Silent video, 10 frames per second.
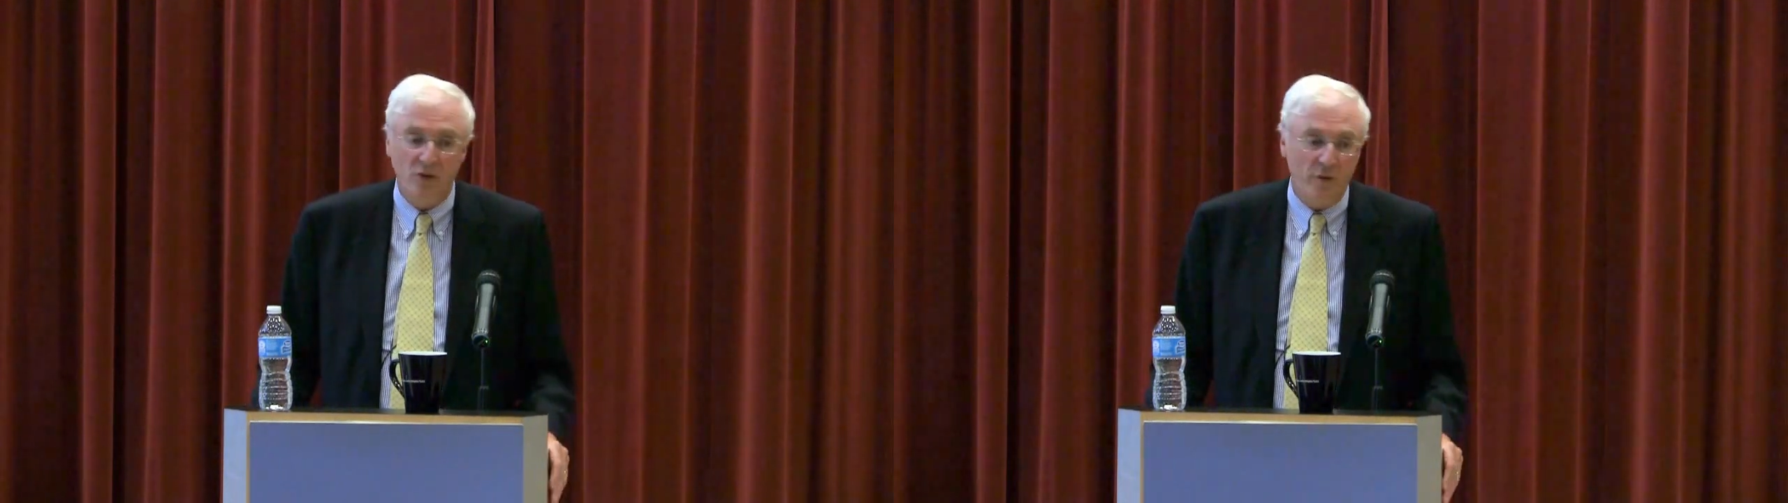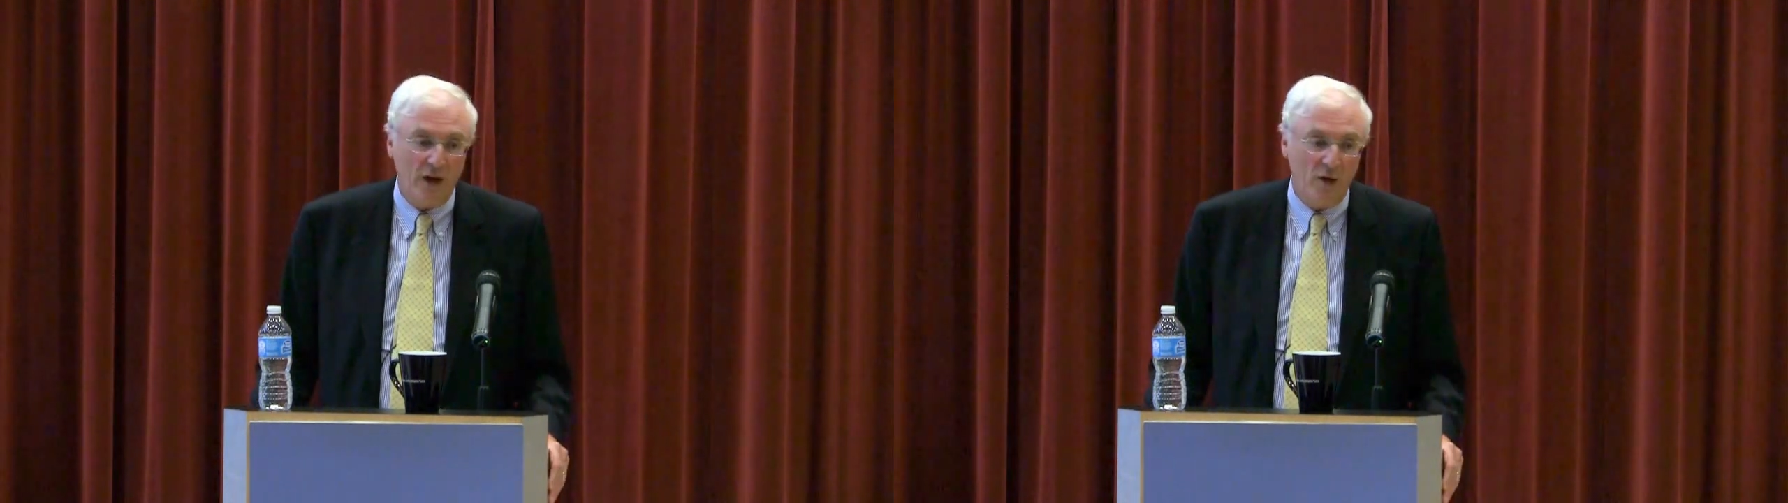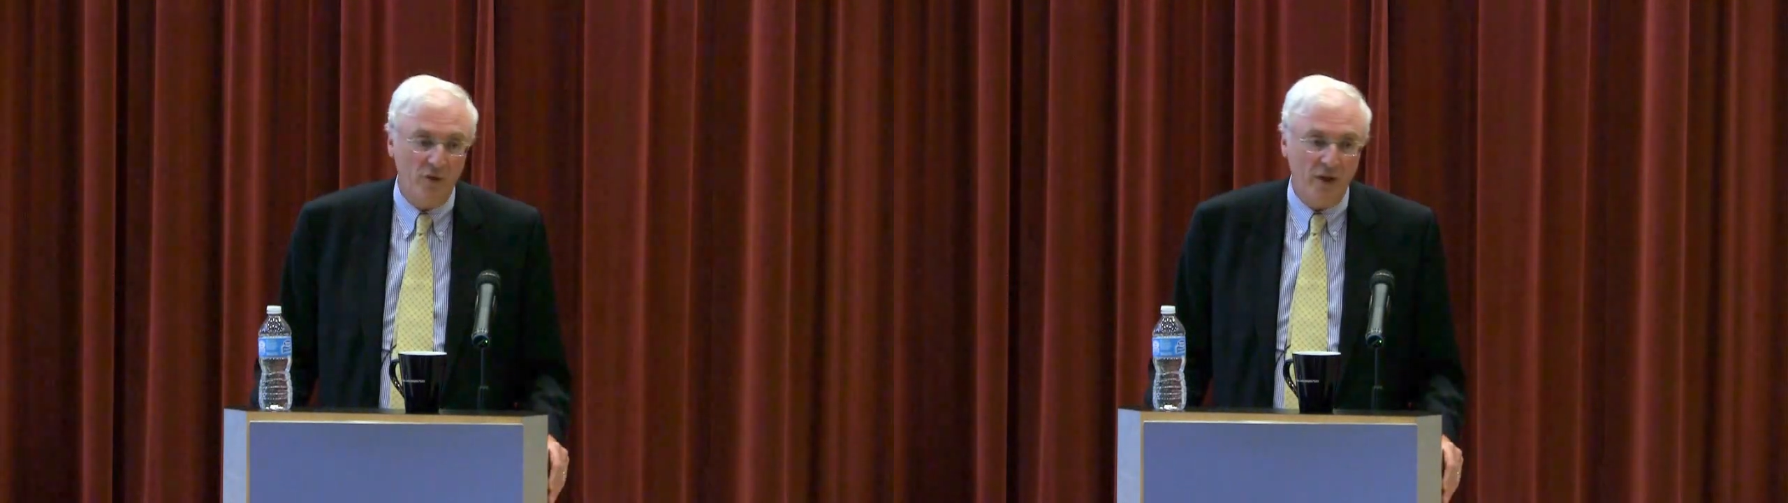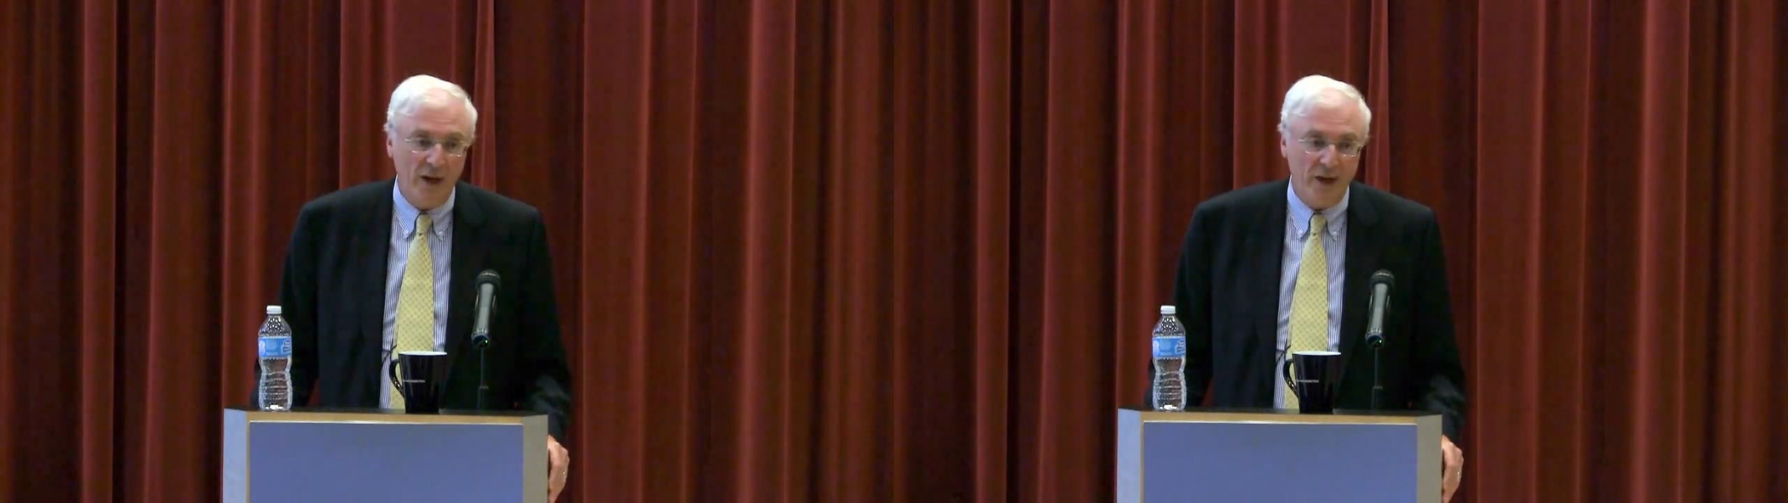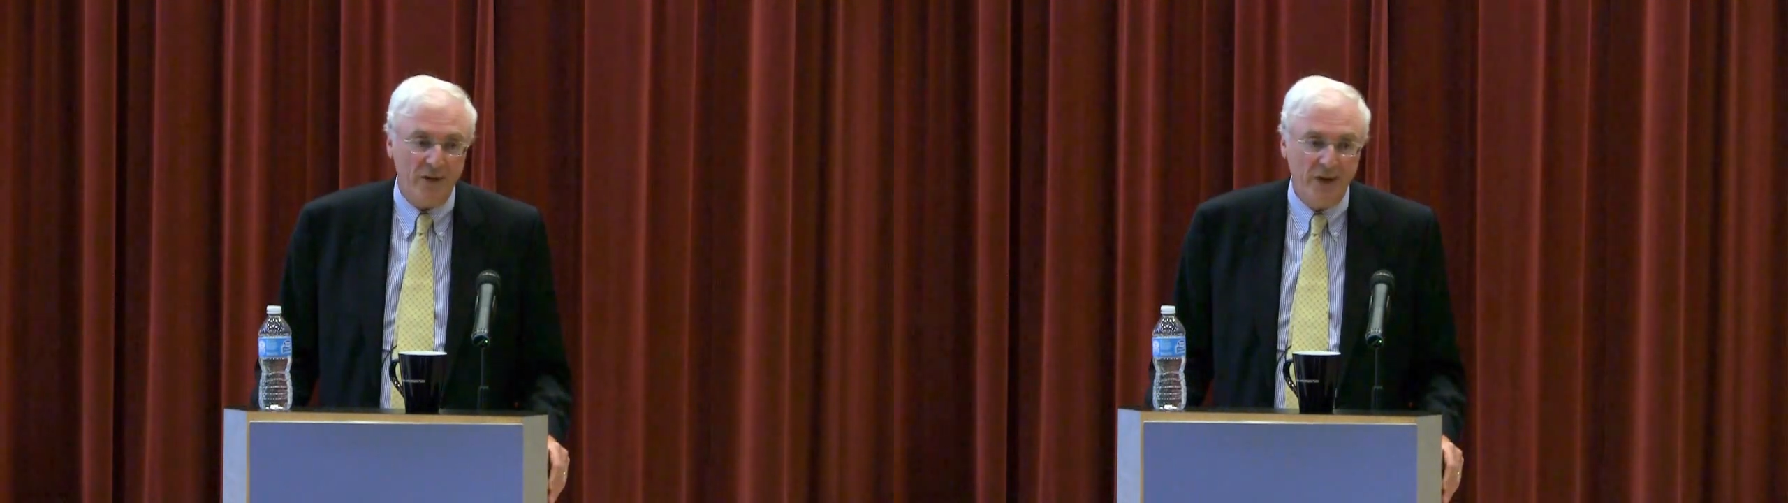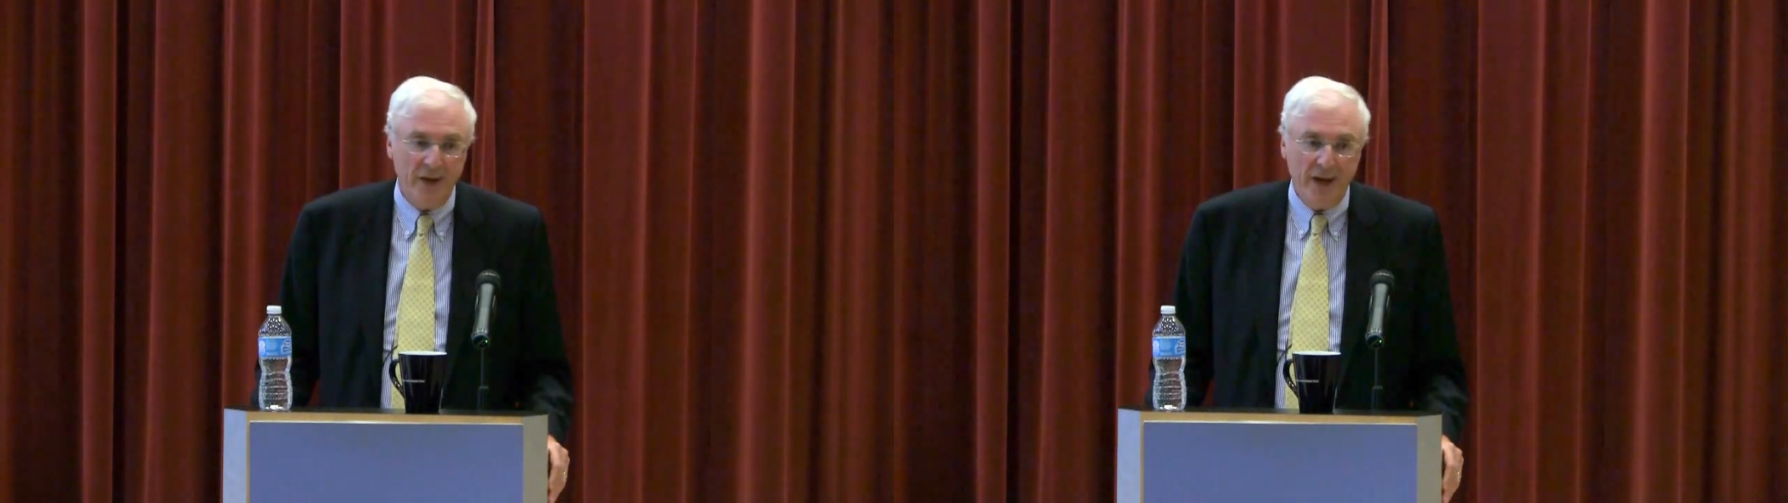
in 2008,